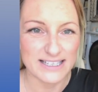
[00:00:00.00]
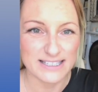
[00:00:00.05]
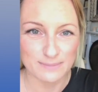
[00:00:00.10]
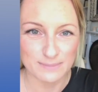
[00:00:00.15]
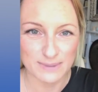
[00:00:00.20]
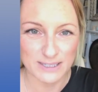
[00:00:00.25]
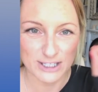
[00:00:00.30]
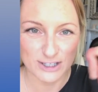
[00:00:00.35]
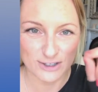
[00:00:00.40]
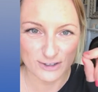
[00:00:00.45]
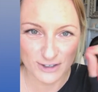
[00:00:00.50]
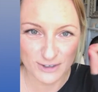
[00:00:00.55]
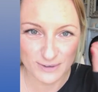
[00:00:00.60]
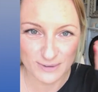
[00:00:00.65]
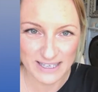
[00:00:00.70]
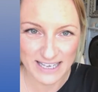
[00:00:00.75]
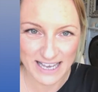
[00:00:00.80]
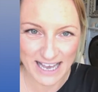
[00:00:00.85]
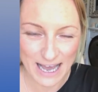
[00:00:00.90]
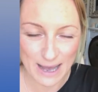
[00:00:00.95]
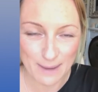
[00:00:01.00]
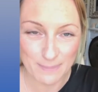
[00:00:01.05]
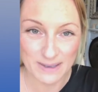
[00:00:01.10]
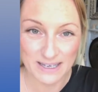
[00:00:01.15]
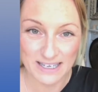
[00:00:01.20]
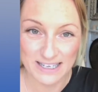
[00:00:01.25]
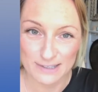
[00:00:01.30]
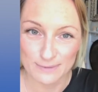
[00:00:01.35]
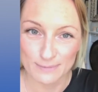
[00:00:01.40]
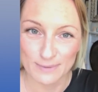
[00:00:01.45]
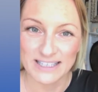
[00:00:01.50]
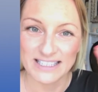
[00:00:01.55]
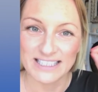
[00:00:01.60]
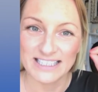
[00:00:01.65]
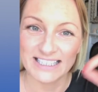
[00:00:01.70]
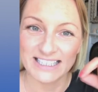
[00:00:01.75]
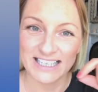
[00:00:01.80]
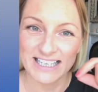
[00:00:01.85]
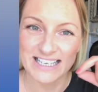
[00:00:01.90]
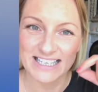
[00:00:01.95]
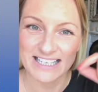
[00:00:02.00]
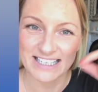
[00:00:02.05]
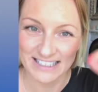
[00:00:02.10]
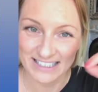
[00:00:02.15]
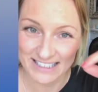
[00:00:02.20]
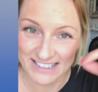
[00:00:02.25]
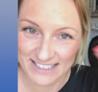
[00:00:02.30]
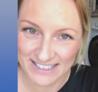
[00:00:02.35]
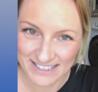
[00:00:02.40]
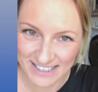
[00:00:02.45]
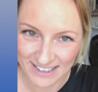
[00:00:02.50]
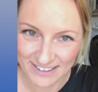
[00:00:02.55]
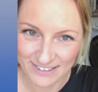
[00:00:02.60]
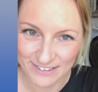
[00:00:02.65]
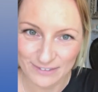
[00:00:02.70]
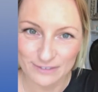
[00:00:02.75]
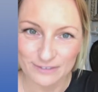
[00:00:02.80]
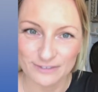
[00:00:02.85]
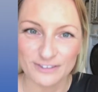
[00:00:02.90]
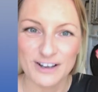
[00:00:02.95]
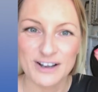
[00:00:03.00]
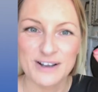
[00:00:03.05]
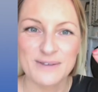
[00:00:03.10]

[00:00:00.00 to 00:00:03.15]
to be truly happy is when you like yourself